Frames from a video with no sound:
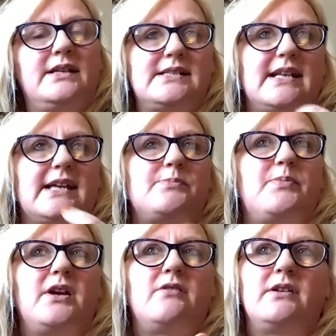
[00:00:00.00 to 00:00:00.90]
it's an
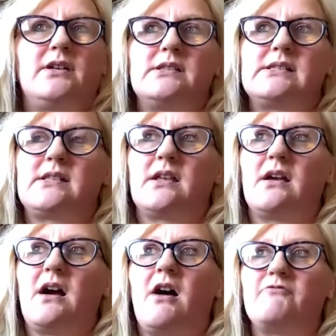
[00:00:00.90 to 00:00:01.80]
experience that
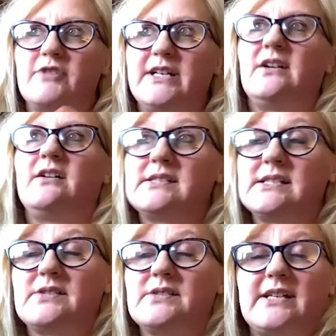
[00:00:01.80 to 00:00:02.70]
I've realised
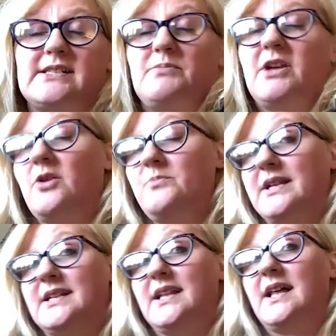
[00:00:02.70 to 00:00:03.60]
it's affected my own
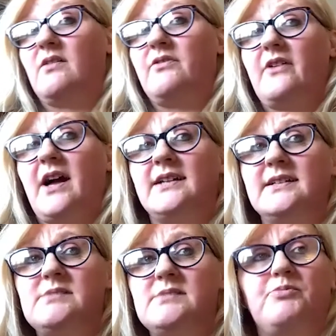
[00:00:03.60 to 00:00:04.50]
mental health and
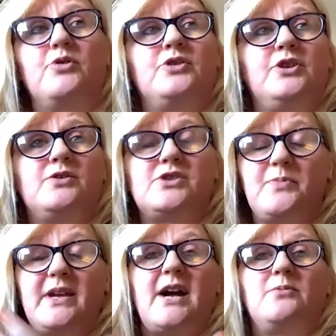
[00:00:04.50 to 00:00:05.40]
has brought you to
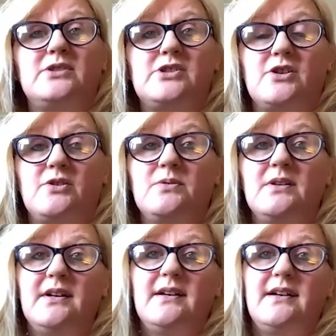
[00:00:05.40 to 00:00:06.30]
be able to
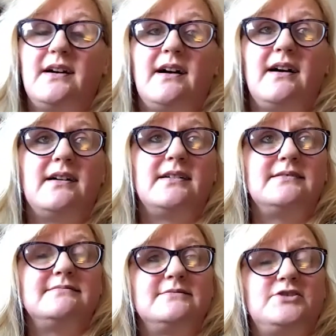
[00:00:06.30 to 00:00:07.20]

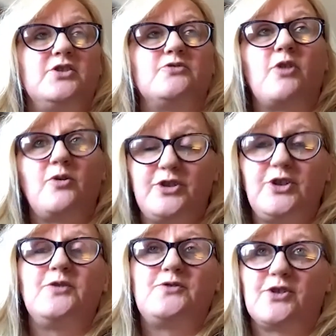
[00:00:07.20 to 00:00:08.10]
do the role that
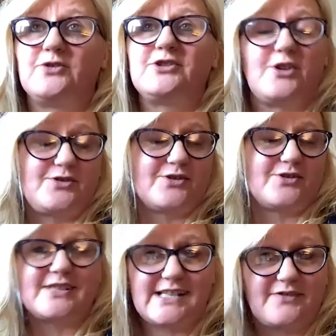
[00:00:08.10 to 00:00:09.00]
you've done so
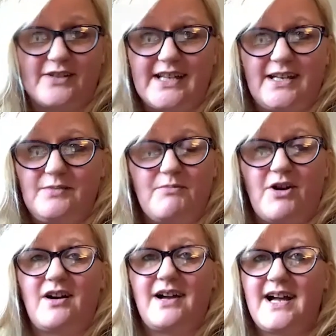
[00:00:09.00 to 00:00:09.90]
successfully,
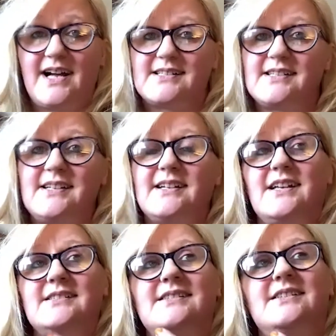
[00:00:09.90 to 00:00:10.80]
might I add,
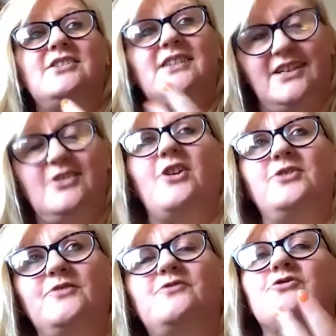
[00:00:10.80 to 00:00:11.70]
because
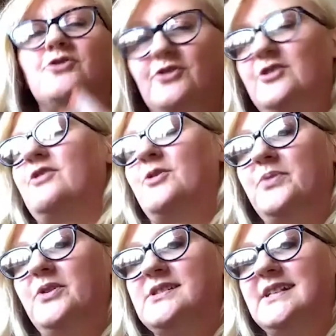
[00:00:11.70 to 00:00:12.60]
you've drawn on your own
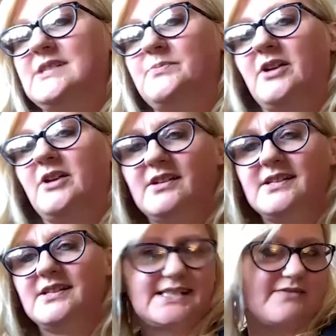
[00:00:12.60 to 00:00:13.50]
personal
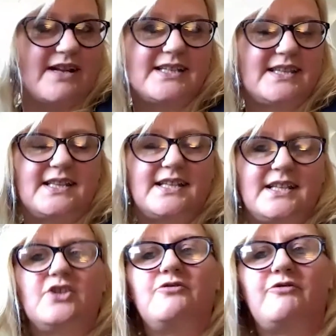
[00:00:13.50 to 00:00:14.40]
experience. Is there anything that
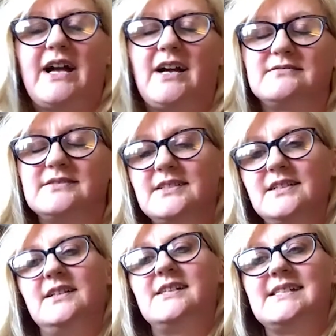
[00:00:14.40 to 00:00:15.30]
you found
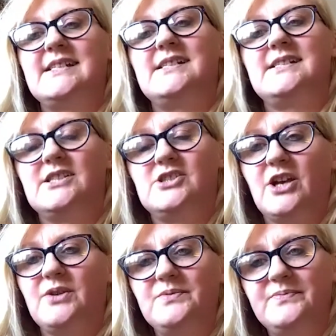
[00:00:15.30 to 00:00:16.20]
has assisted
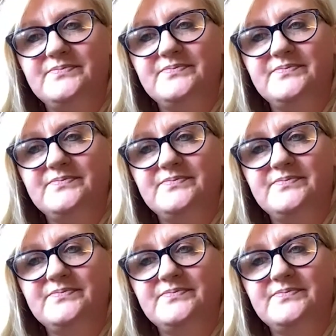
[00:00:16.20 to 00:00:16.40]
you?